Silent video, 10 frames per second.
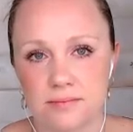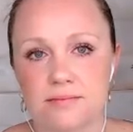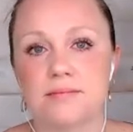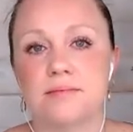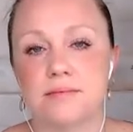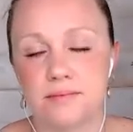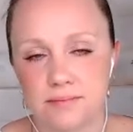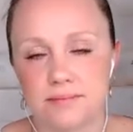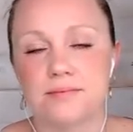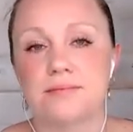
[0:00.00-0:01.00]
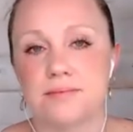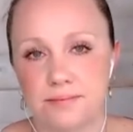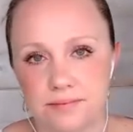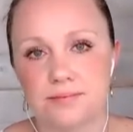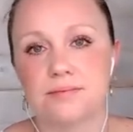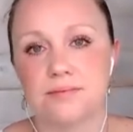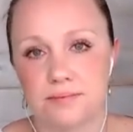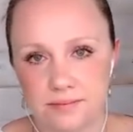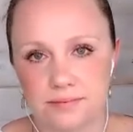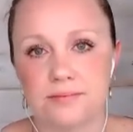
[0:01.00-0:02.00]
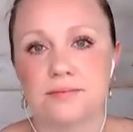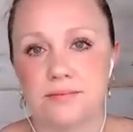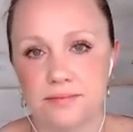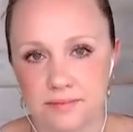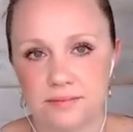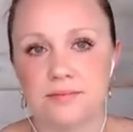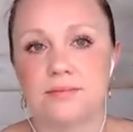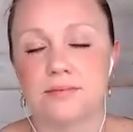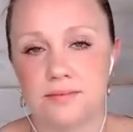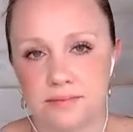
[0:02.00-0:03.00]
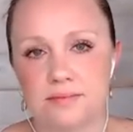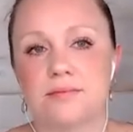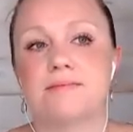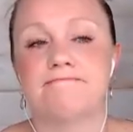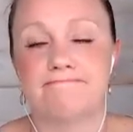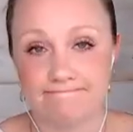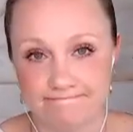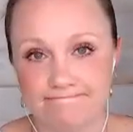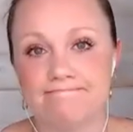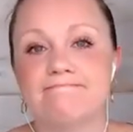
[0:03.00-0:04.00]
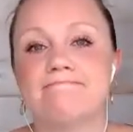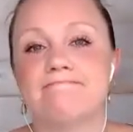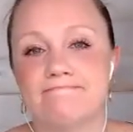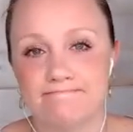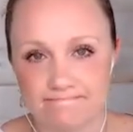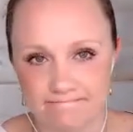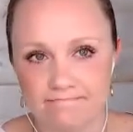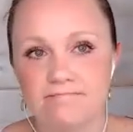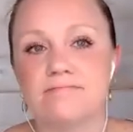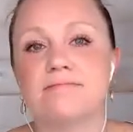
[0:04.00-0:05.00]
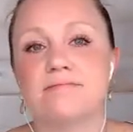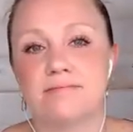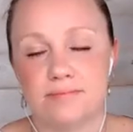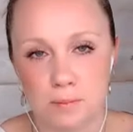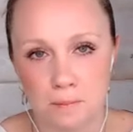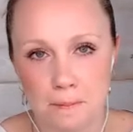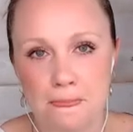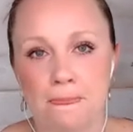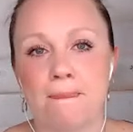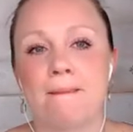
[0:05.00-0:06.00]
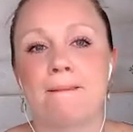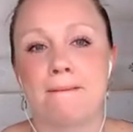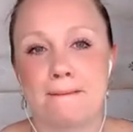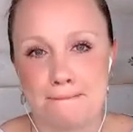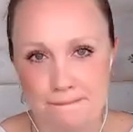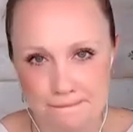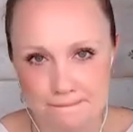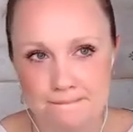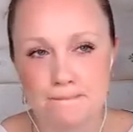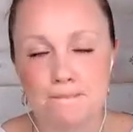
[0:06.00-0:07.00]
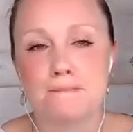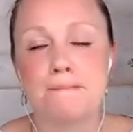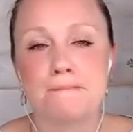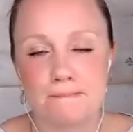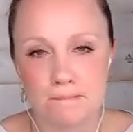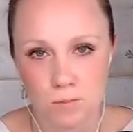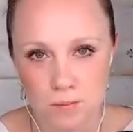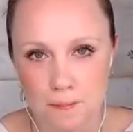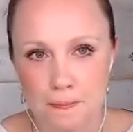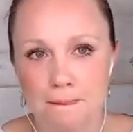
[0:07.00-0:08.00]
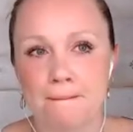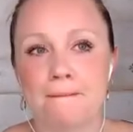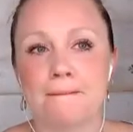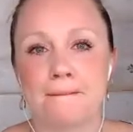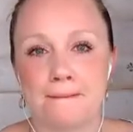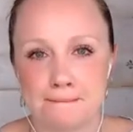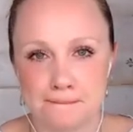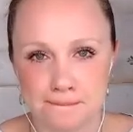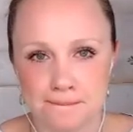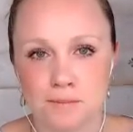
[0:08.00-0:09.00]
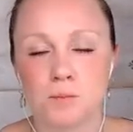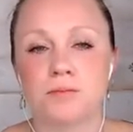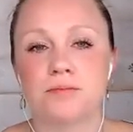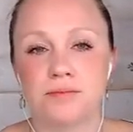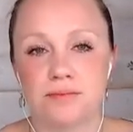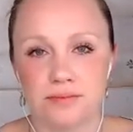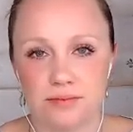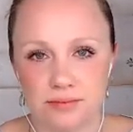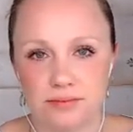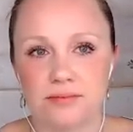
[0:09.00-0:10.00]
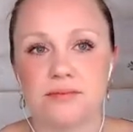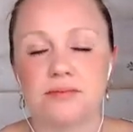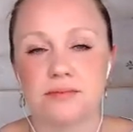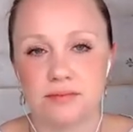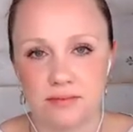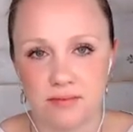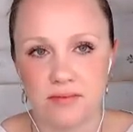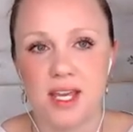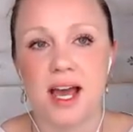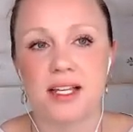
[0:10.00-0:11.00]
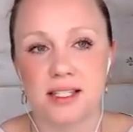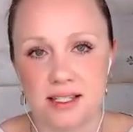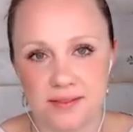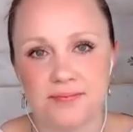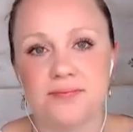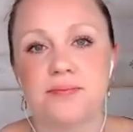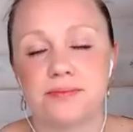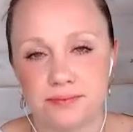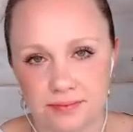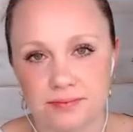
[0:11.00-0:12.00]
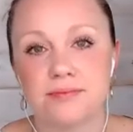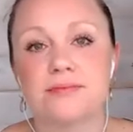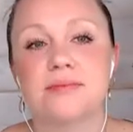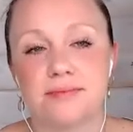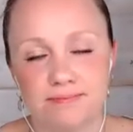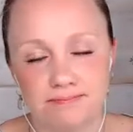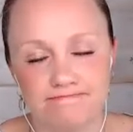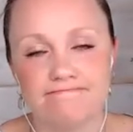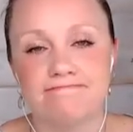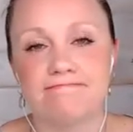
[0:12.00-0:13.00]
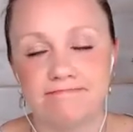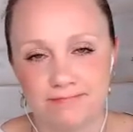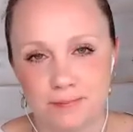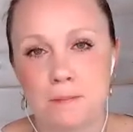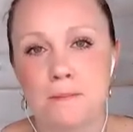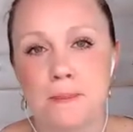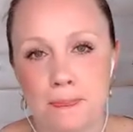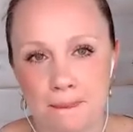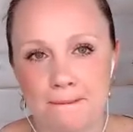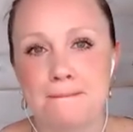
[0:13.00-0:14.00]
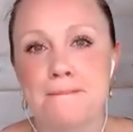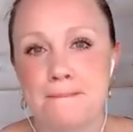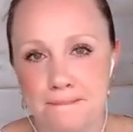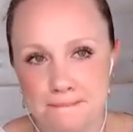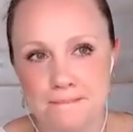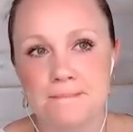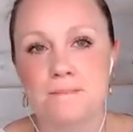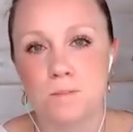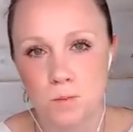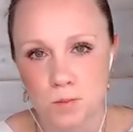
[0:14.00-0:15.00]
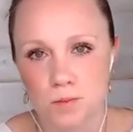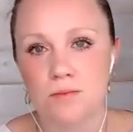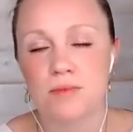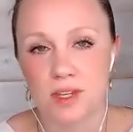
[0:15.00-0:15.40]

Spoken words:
We're cutting that off because we're essentially saying, if it's not my way or what I think is good or comfortable or whatever, then it's wrong and cannot exist.